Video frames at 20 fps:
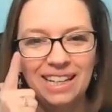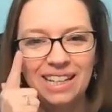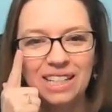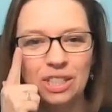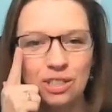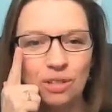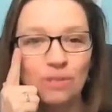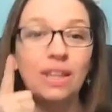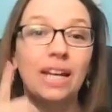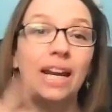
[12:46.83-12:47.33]

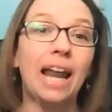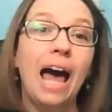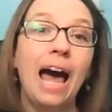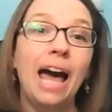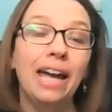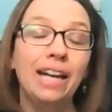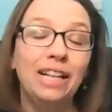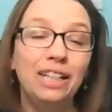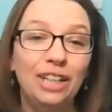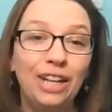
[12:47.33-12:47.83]
So then
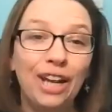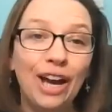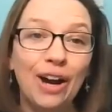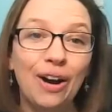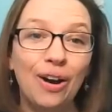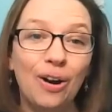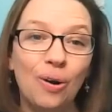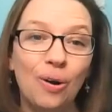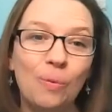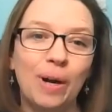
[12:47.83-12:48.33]
I
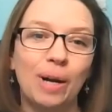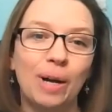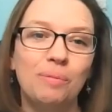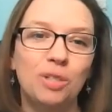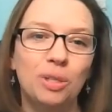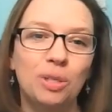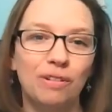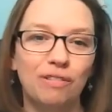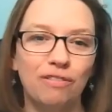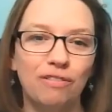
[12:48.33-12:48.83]
know what I'm
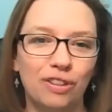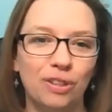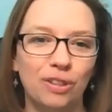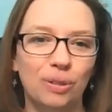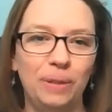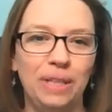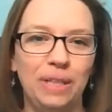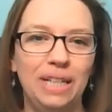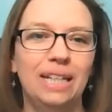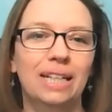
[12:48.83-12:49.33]
doing for the
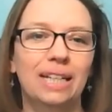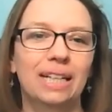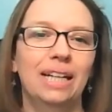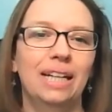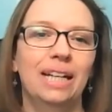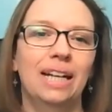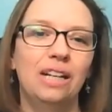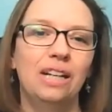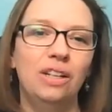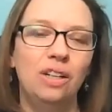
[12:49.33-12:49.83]
week,
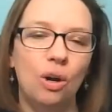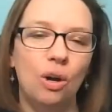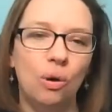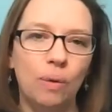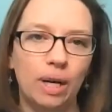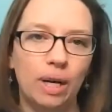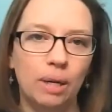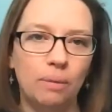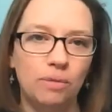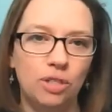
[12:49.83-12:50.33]
and I know
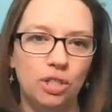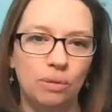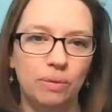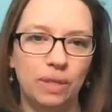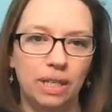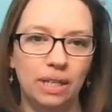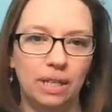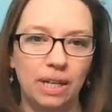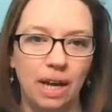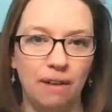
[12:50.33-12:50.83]
what I'm
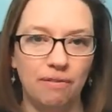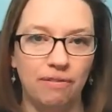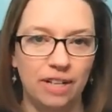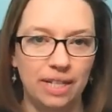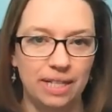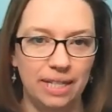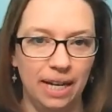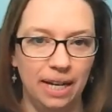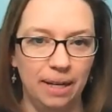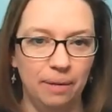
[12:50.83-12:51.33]
doing
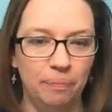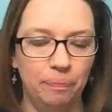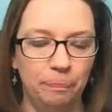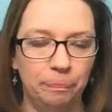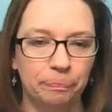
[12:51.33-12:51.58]
every day.